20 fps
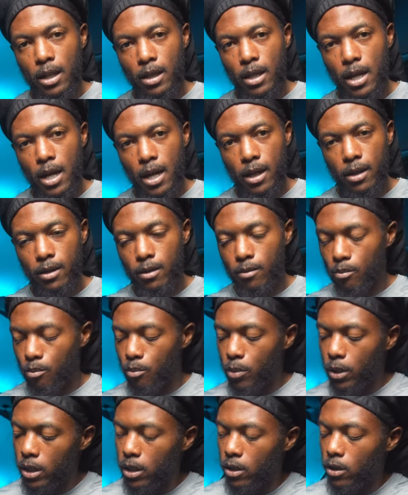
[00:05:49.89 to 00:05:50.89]
that
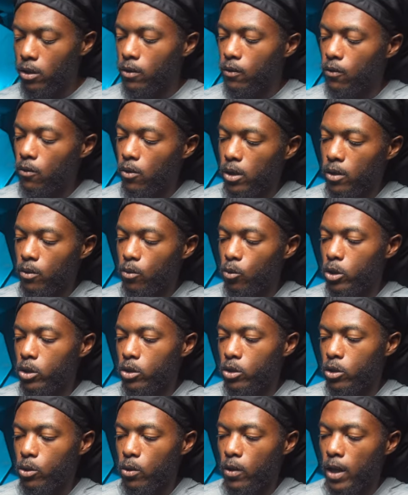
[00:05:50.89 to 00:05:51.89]
button on the front
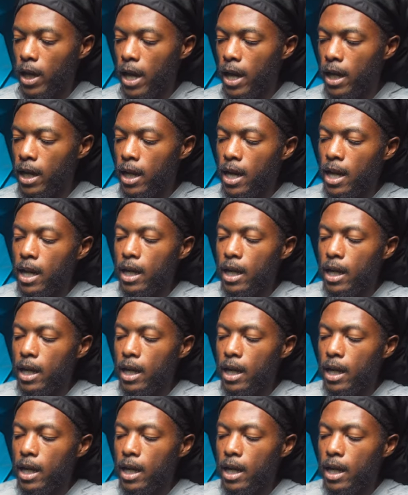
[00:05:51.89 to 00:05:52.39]
will do that.